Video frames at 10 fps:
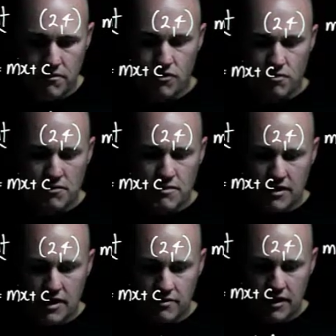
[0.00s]
almost muck
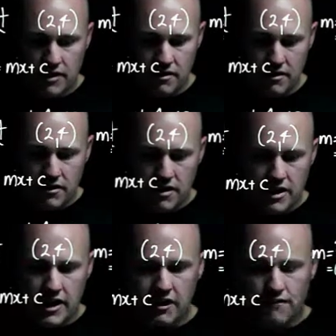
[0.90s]
that up again,
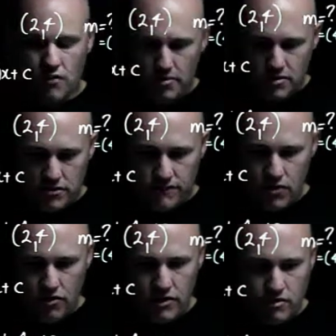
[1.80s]
negative 4, because
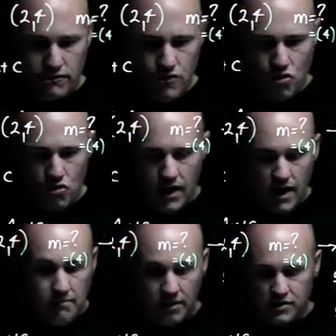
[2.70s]
4 equals 4,
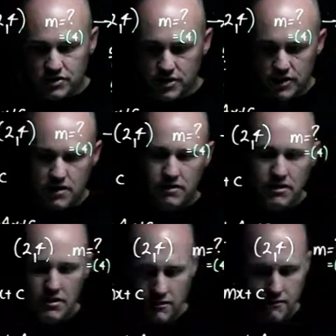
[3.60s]
8 plus c,
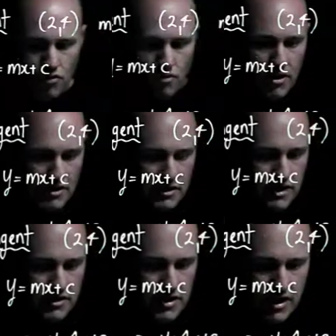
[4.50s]
4 minus 8
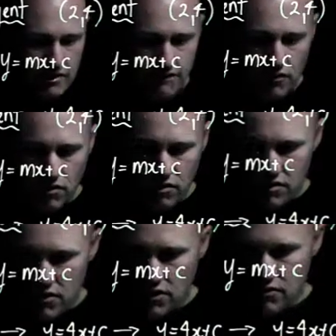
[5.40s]
is negative
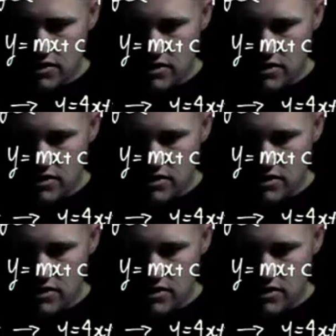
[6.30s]
4, which